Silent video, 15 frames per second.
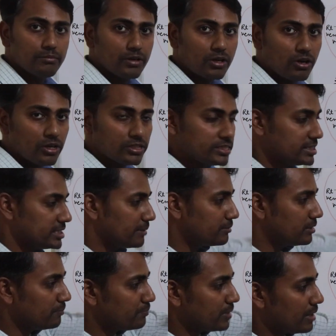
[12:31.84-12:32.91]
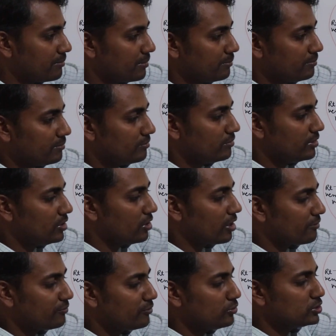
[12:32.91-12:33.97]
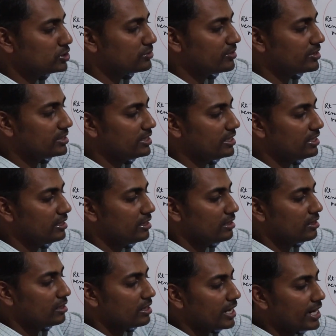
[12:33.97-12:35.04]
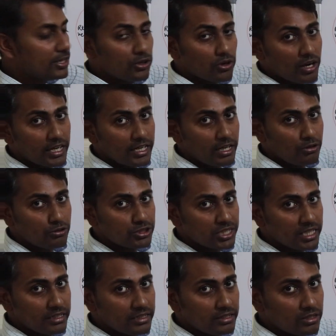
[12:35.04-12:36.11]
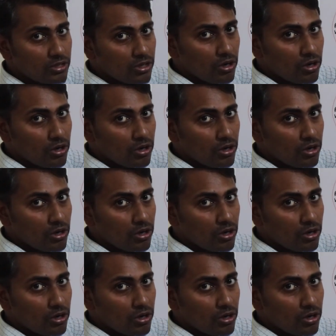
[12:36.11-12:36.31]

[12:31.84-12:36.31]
because the septum primum will not fuse with the endocardial cushion.